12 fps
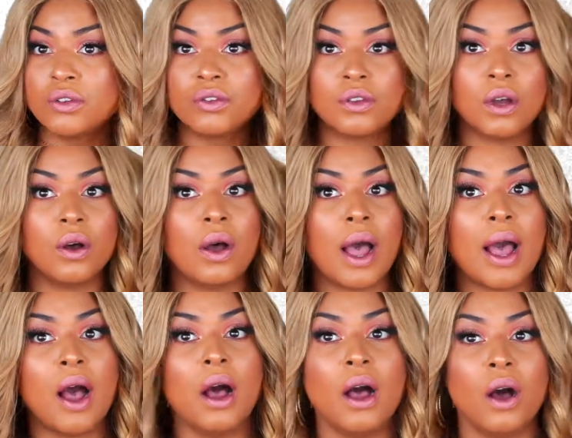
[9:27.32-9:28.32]
So
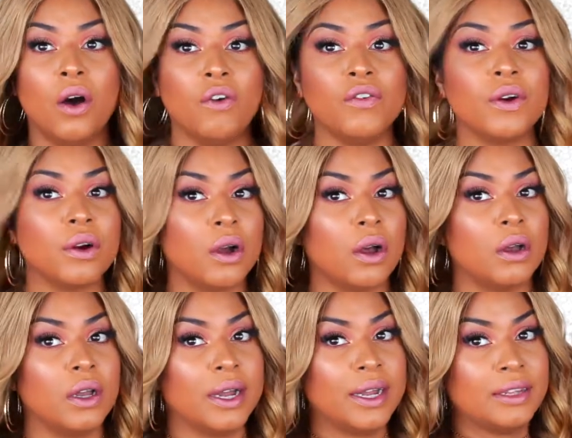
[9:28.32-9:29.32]

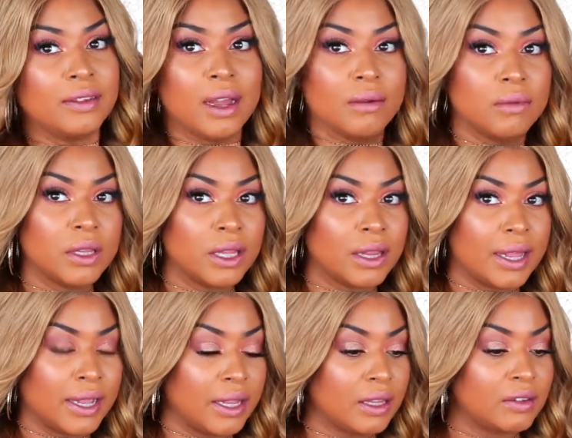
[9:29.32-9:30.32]
overall, guys, I'm really
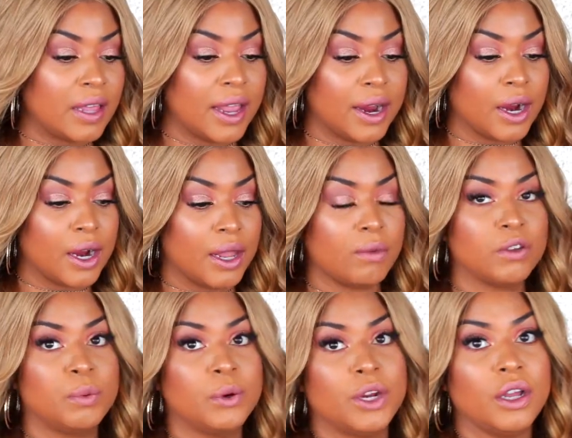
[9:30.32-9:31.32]
liking this hair. It
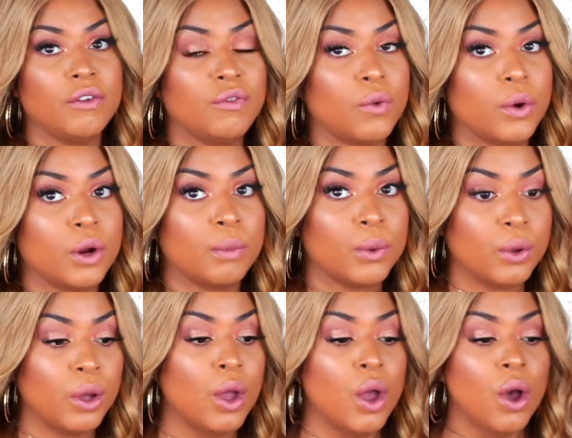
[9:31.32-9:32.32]
was pretty
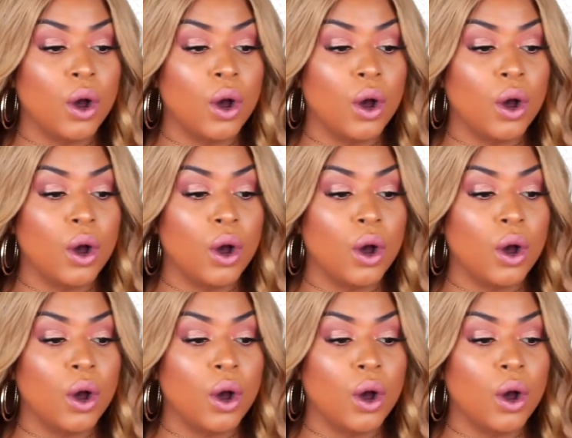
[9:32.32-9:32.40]
affordable.